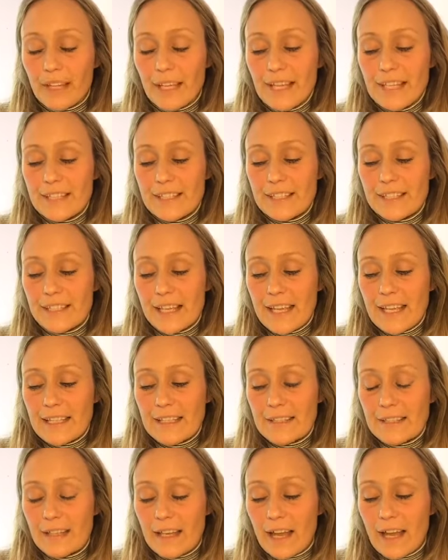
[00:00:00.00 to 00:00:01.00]

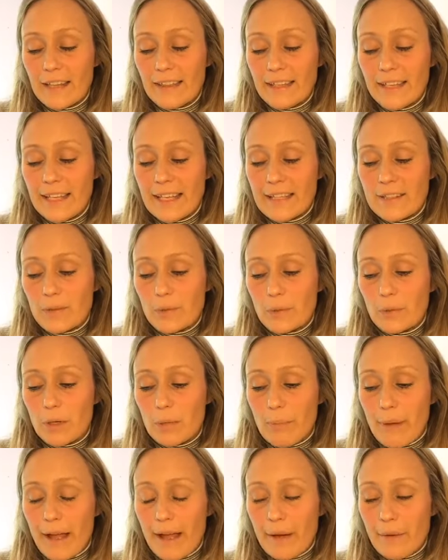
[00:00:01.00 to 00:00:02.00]
it's I think it's all
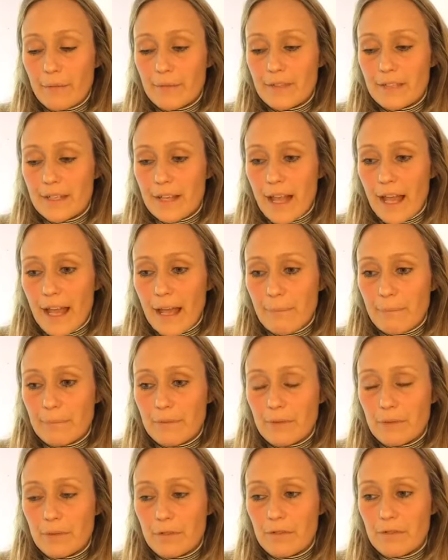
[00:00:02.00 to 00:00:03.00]
about
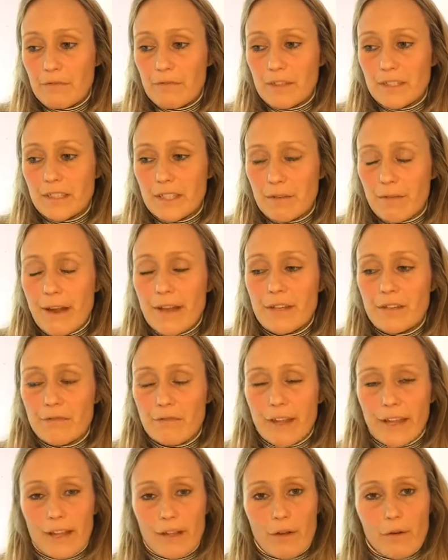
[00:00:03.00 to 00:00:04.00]
sort of
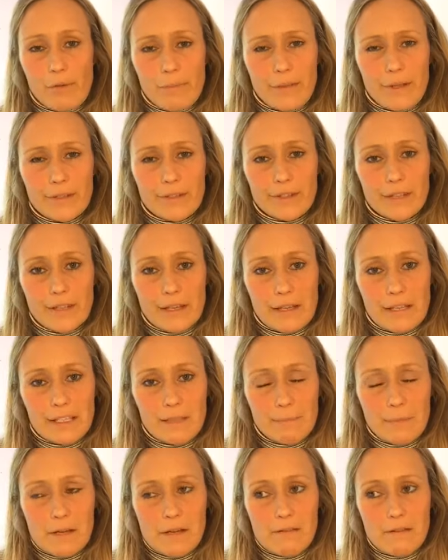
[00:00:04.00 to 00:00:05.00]
surrendering almost to the
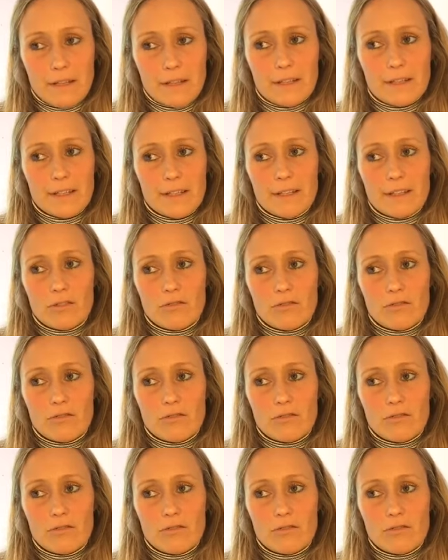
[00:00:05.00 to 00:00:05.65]
experience, and